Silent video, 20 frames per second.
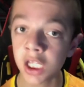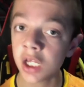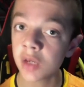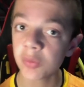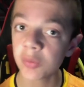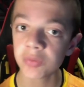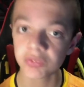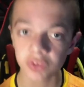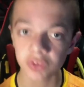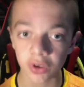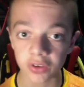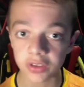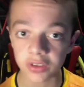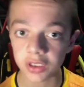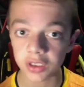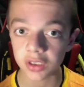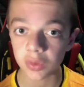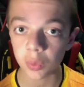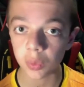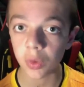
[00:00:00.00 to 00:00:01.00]
We've got
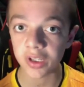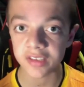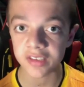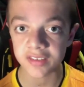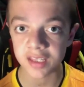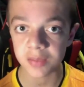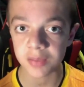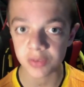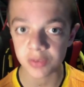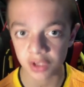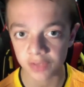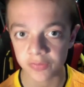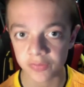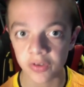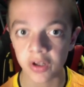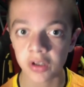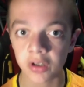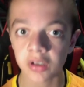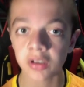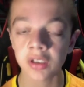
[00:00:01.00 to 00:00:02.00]
quite deep so
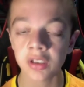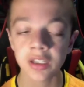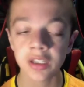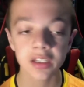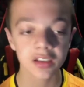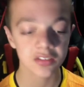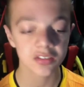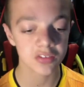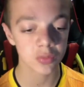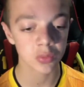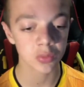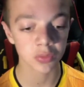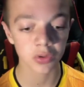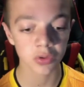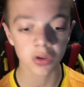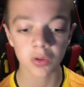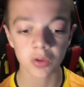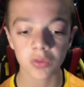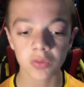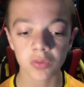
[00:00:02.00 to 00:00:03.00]
far, considering we've got